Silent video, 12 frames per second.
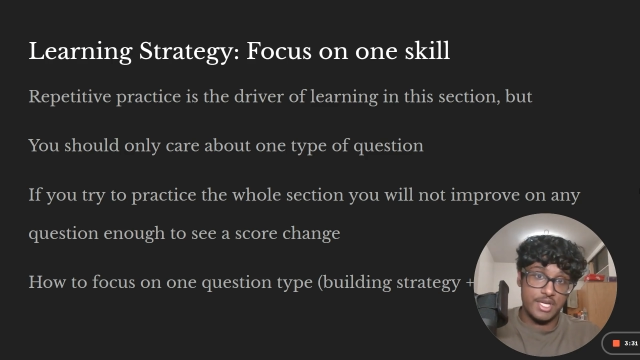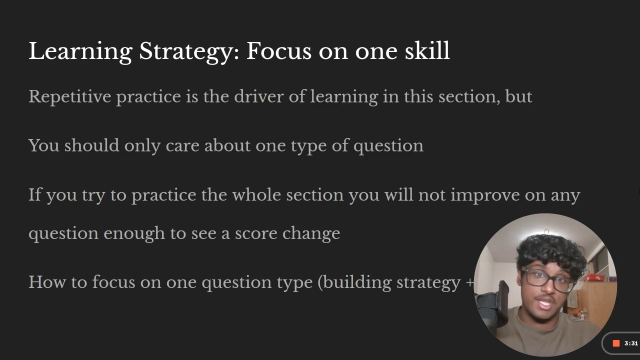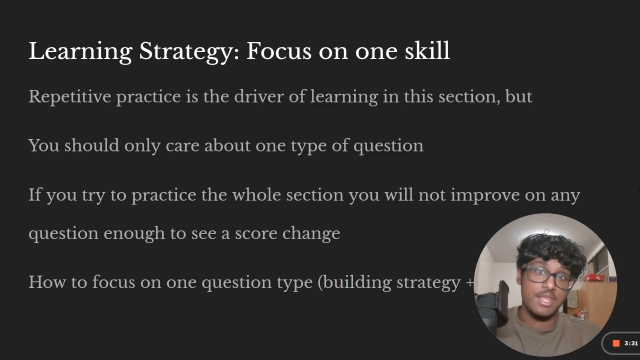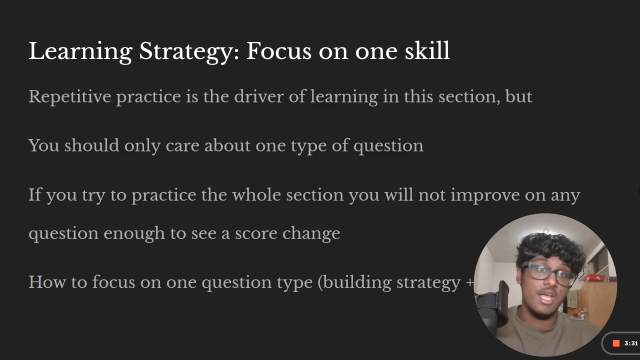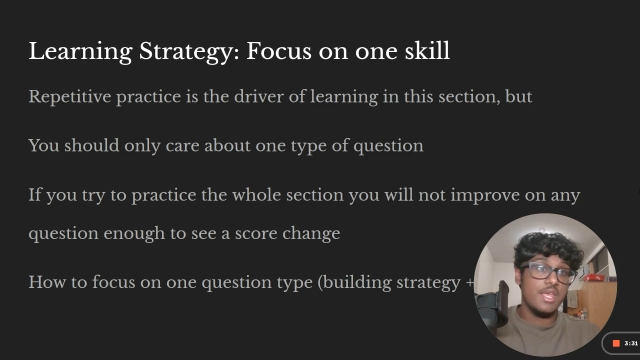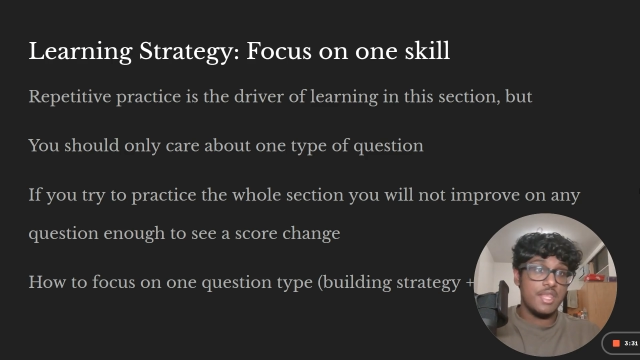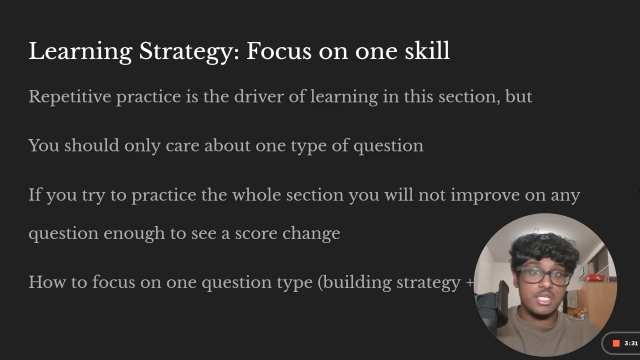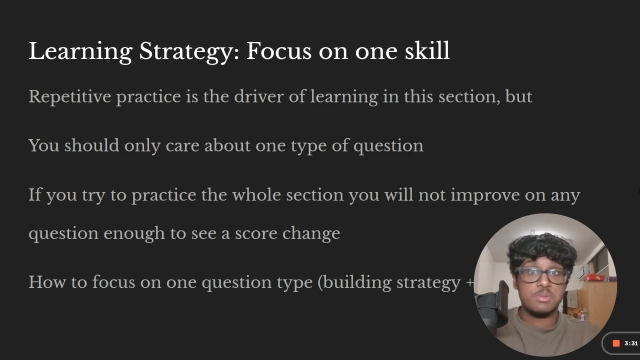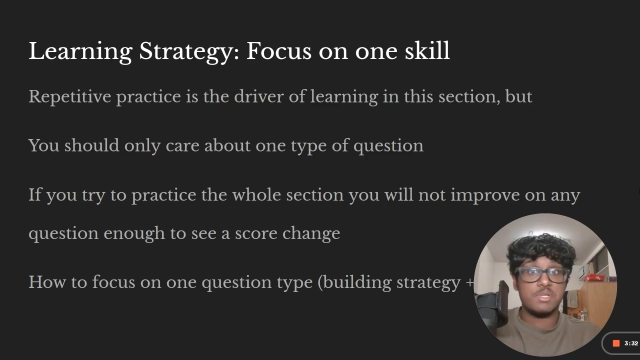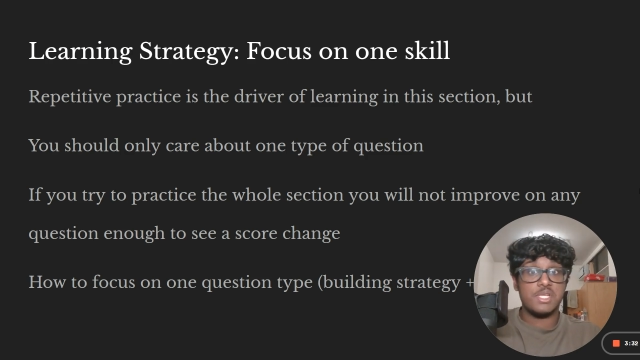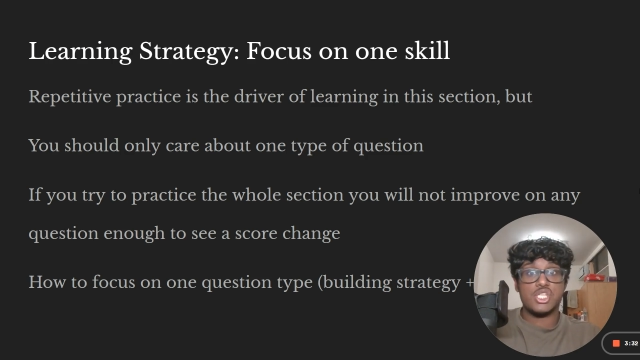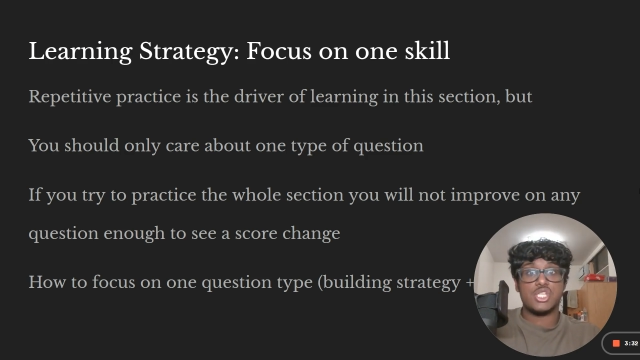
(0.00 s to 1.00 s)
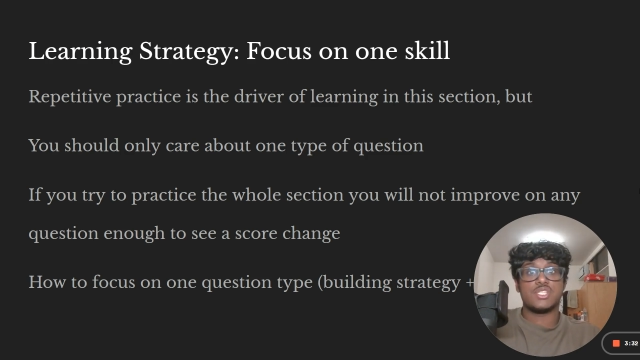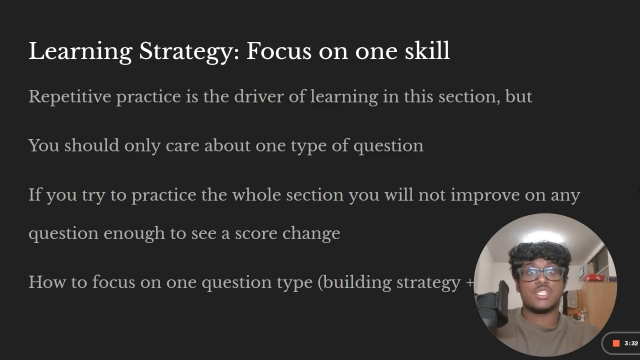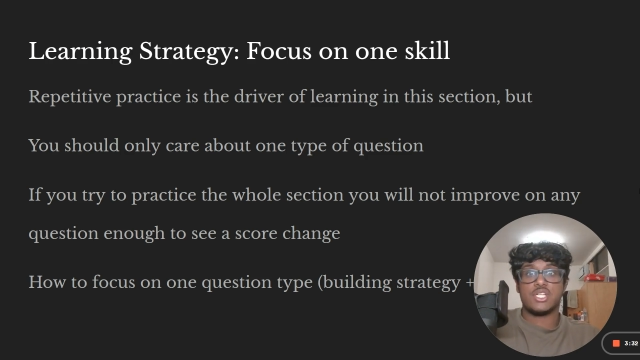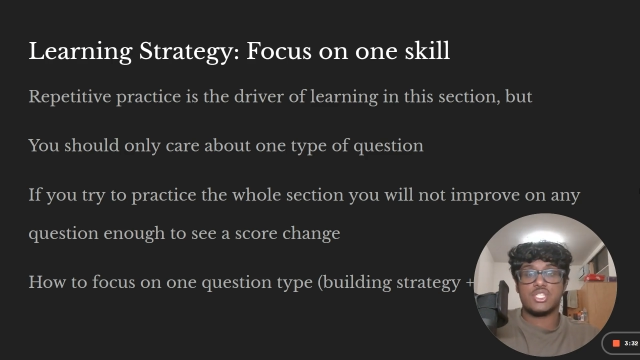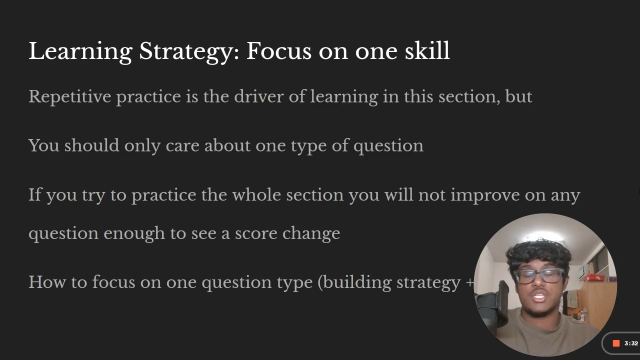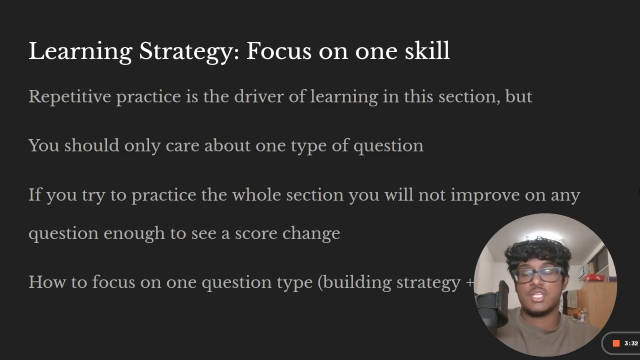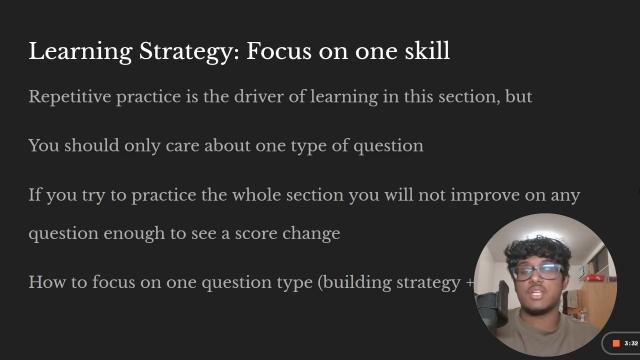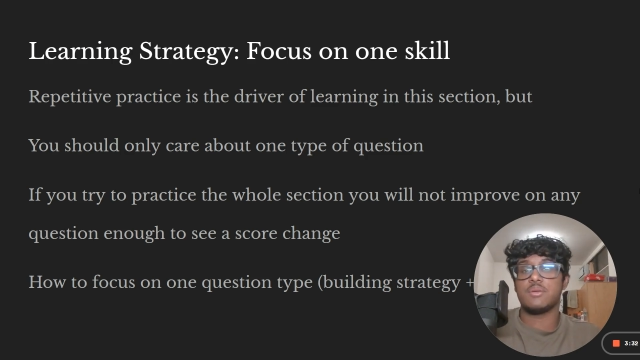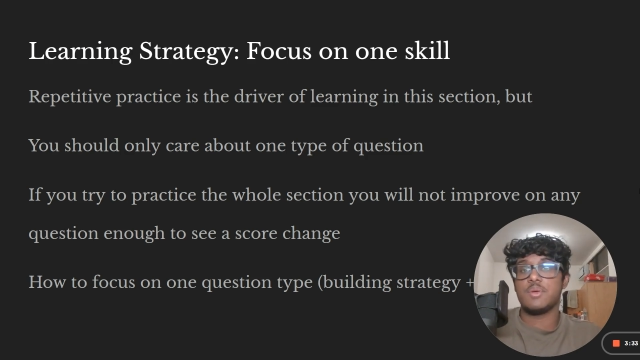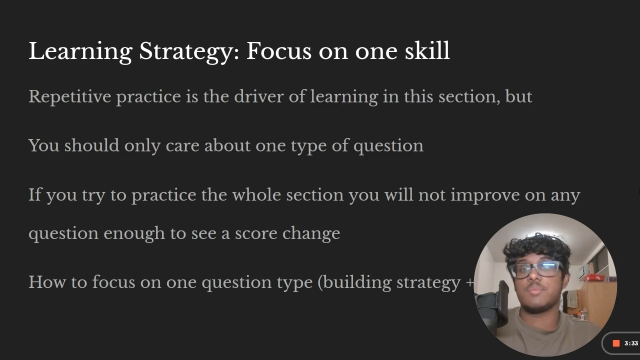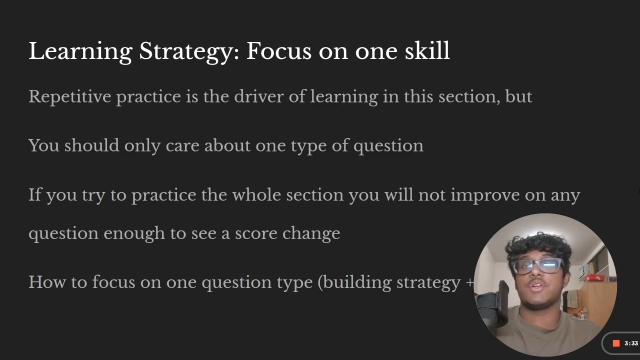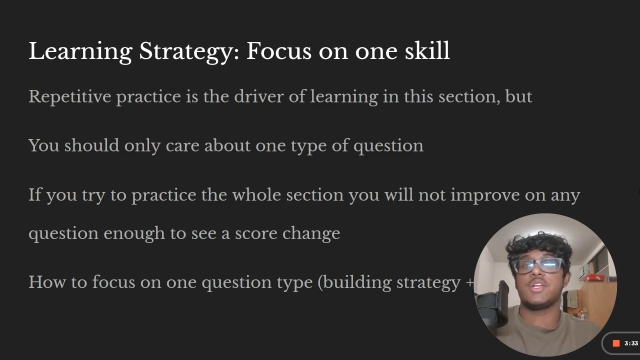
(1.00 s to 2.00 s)
and the explanations actually tend to
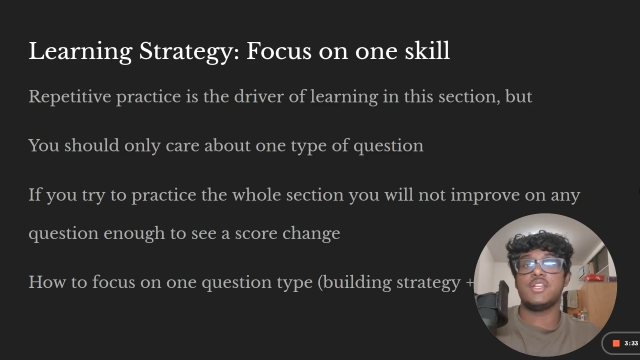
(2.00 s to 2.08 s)
be pretty